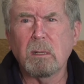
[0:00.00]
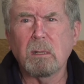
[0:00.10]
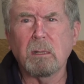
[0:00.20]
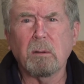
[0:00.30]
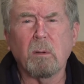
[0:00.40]

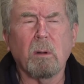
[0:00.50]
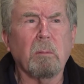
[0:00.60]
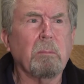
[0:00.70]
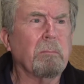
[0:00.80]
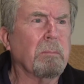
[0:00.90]

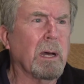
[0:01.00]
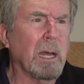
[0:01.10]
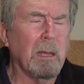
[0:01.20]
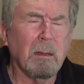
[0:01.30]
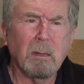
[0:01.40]
or
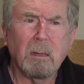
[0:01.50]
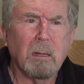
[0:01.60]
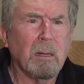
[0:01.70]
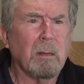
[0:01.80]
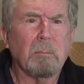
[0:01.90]
by
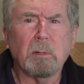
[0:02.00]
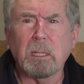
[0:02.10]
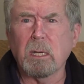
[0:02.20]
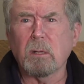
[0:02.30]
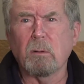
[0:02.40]

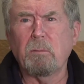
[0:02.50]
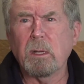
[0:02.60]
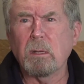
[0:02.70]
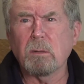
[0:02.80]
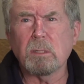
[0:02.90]
political
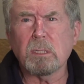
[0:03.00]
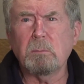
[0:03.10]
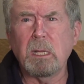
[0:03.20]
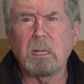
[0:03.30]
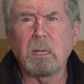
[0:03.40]
figures
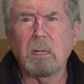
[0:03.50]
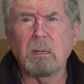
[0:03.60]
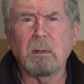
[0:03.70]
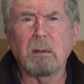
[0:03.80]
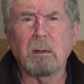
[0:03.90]

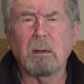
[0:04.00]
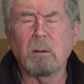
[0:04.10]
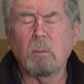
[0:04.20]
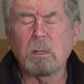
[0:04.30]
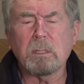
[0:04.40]
speaking
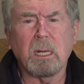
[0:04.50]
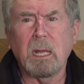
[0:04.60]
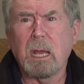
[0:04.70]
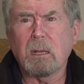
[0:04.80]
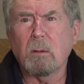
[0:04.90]
was
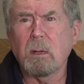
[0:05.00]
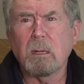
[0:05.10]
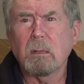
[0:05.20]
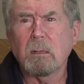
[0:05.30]
inaccurate.